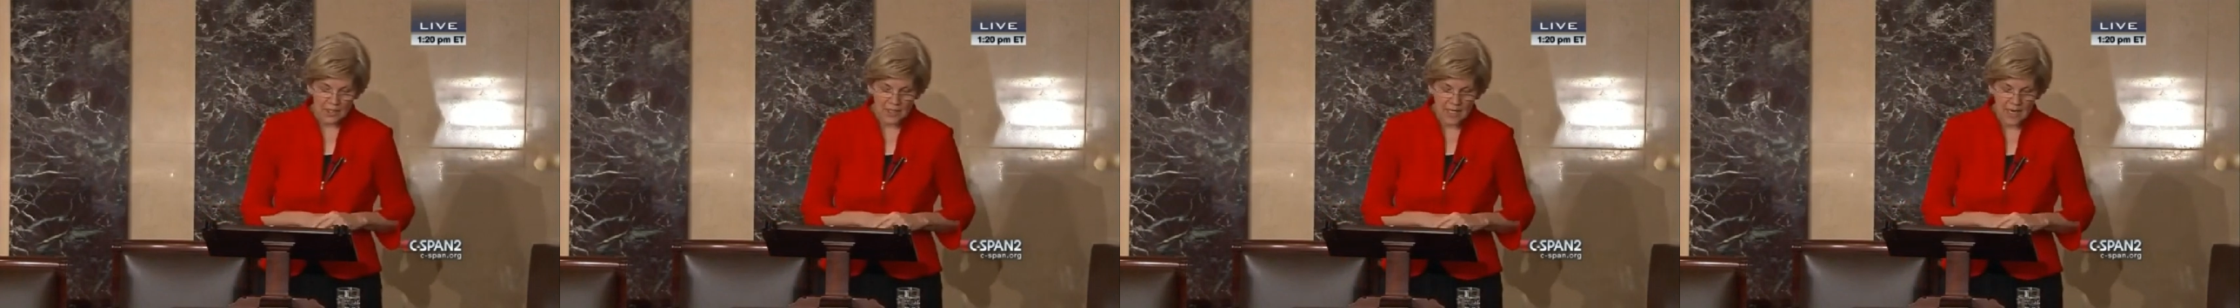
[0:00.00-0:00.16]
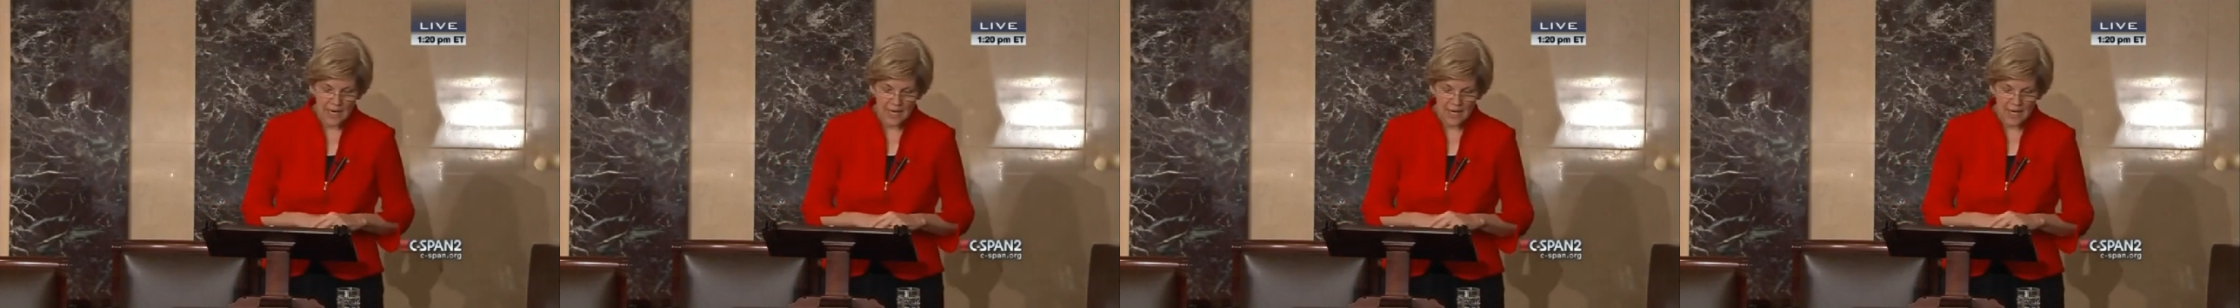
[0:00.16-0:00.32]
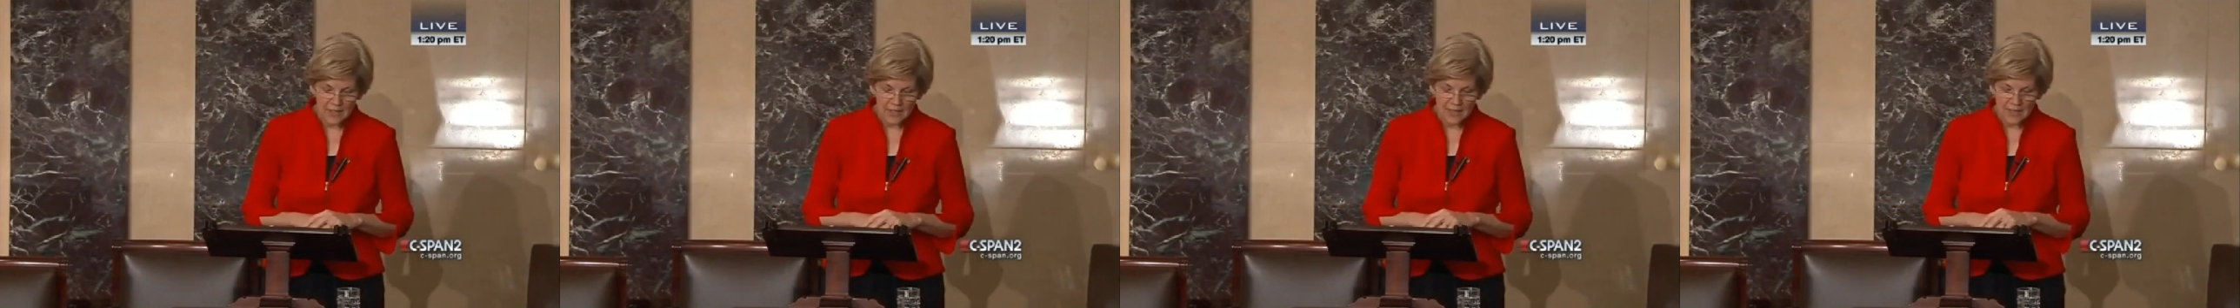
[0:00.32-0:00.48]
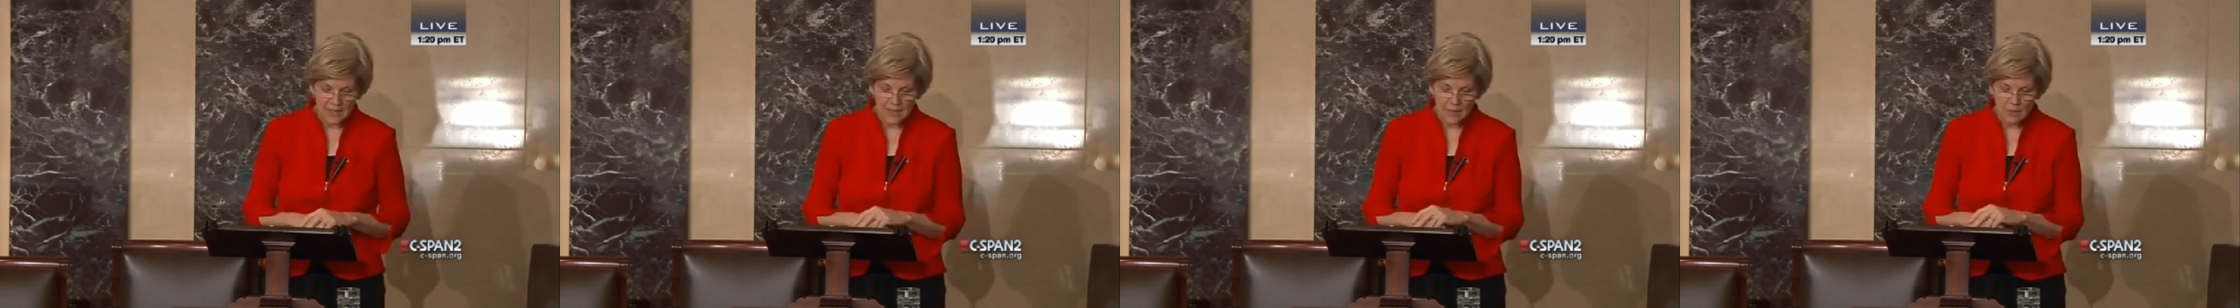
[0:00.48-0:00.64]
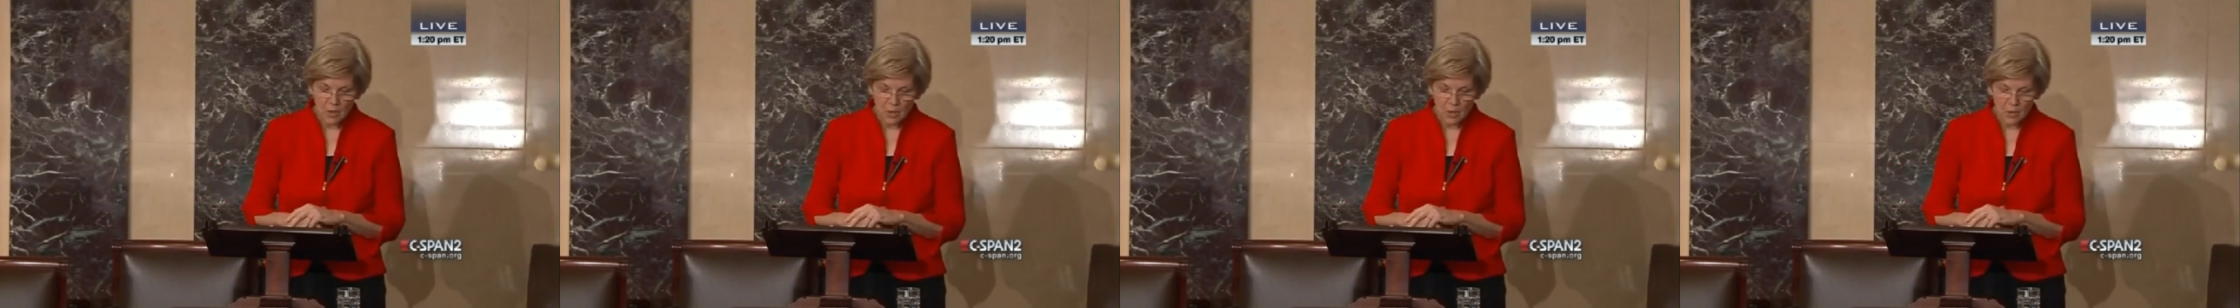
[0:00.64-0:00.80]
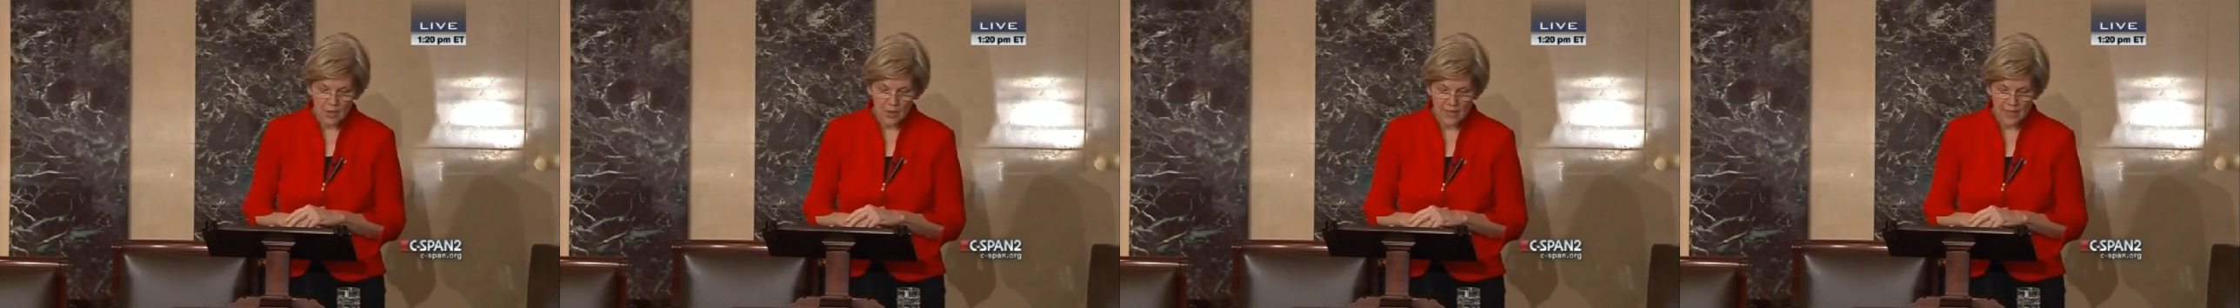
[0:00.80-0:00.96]
to call on
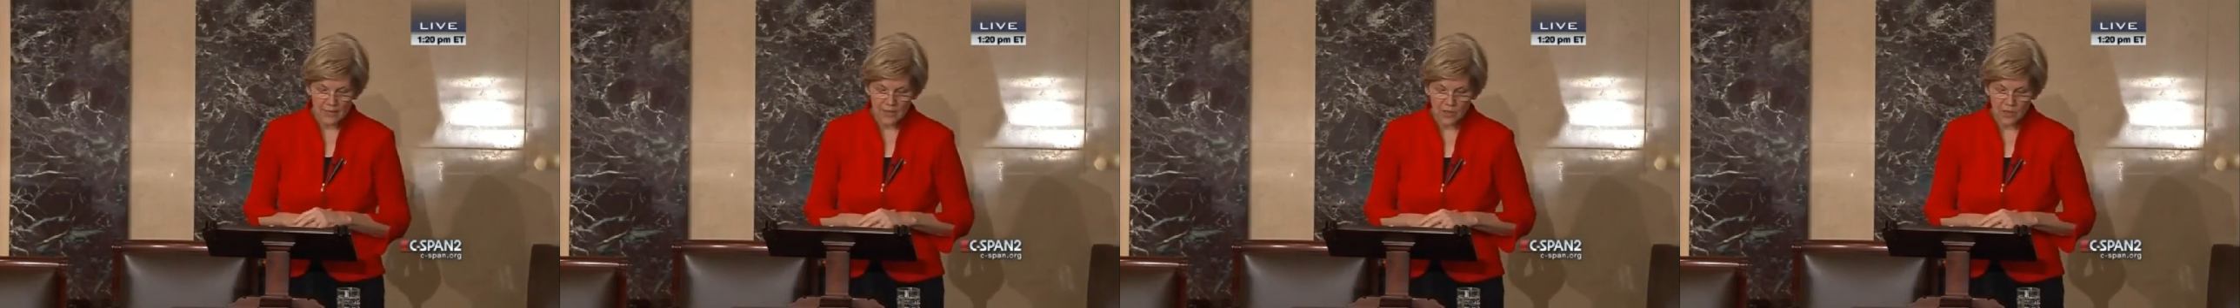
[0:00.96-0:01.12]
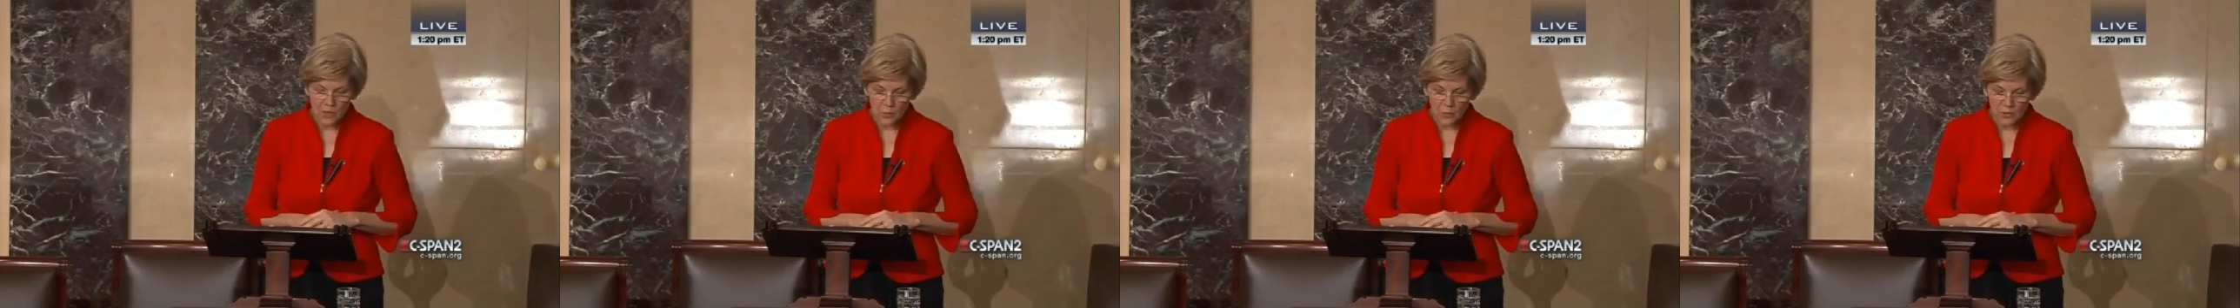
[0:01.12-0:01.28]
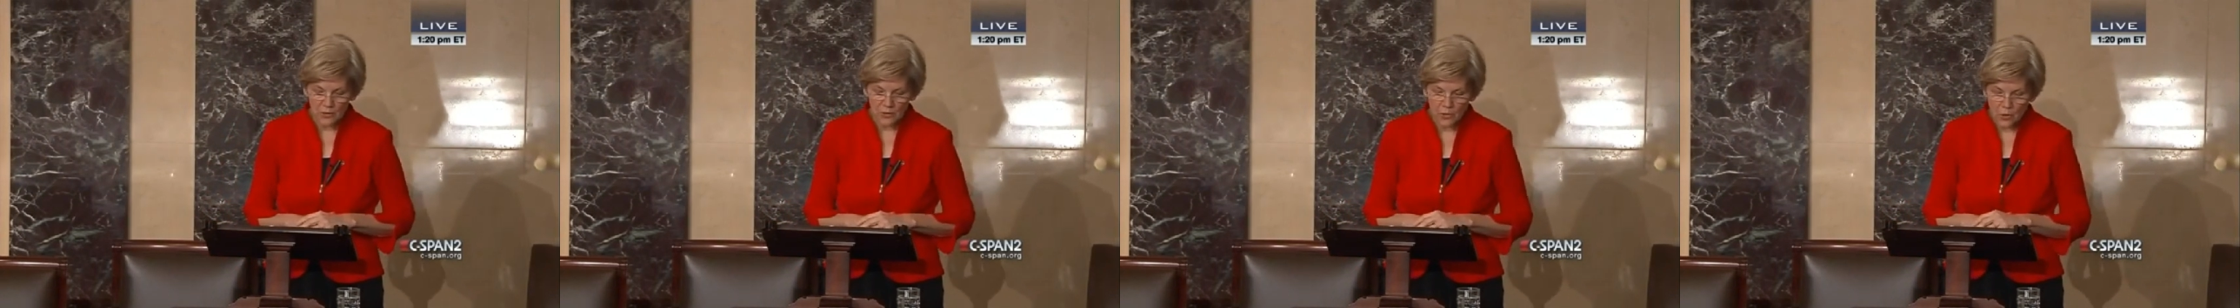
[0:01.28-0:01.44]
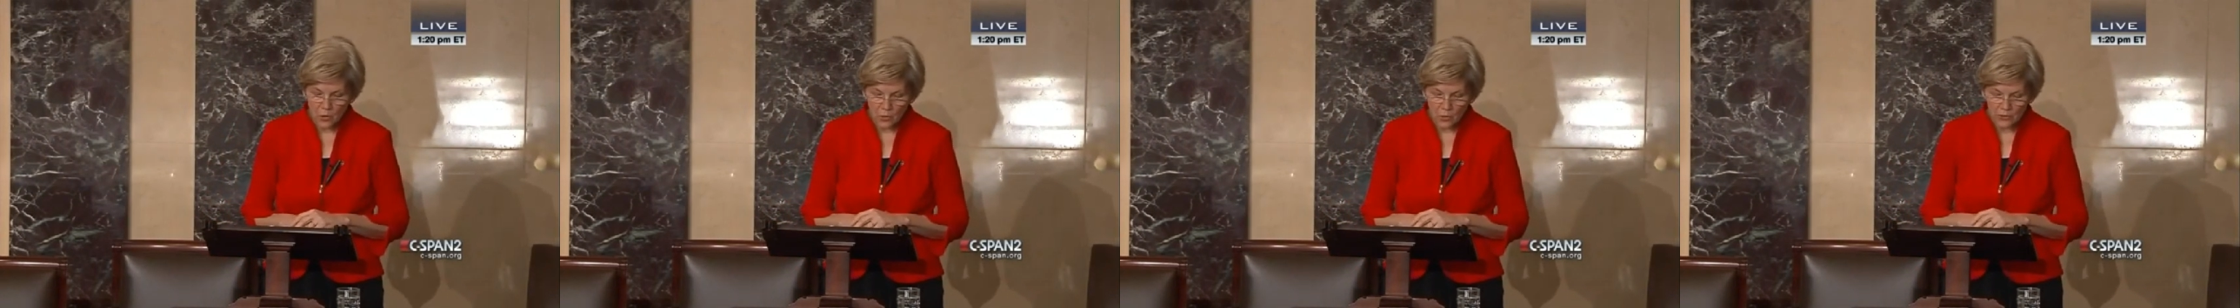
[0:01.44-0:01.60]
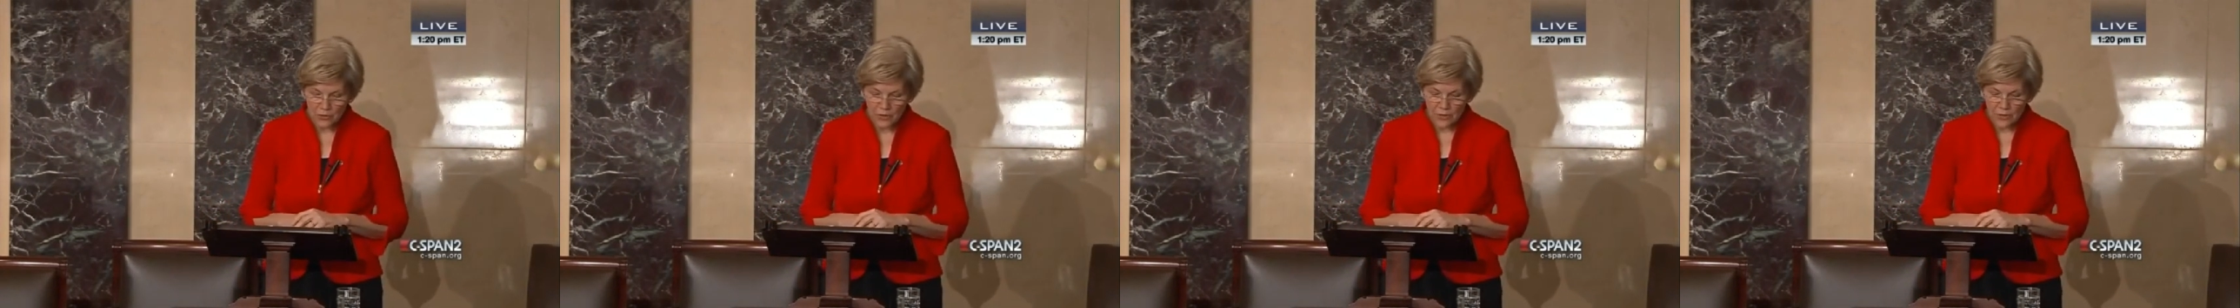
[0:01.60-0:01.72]
House Democrats